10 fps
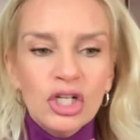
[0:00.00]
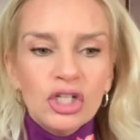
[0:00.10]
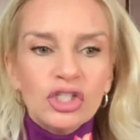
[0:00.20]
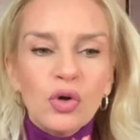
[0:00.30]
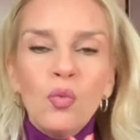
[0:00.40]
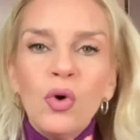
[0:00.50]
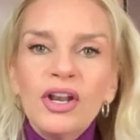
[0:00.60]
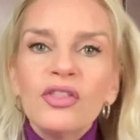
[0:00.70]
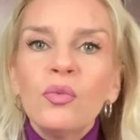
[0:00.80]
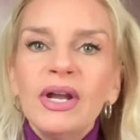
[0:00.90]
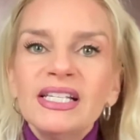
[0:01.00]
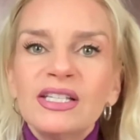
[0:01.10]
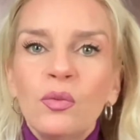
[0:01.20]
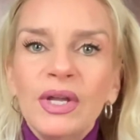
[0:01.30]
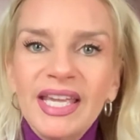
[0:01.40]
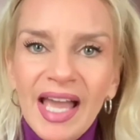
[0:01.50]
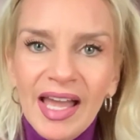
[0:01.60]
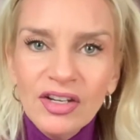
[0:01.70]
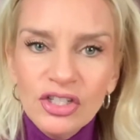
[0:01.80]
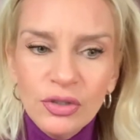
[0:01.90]
So one of the ways that we
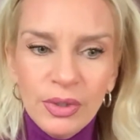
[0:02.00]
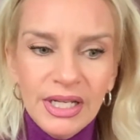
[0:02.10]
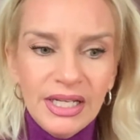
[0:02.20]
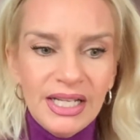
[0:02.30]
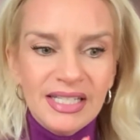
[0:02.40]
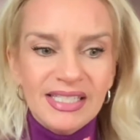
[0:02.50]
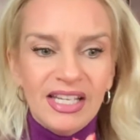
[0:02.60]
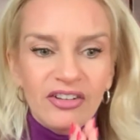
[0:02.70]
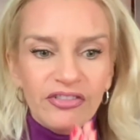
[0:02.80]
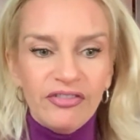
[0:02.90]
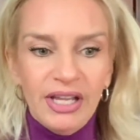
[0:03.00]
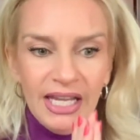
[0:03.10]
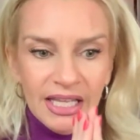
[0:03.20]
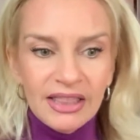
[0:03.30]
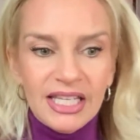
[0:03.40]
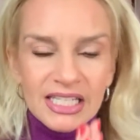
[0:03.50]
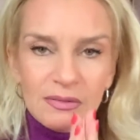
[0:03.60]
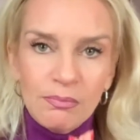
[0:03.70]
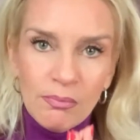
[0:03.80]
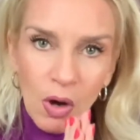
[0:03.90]
can do it is if in this
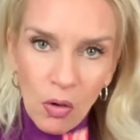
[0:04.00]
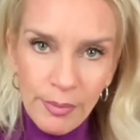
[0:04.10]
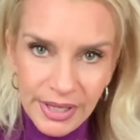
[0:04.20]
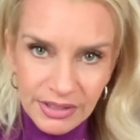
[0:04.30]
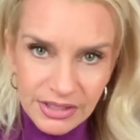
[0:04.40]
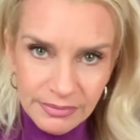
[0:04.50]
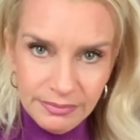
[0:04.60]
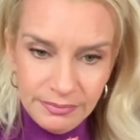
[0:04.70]
moment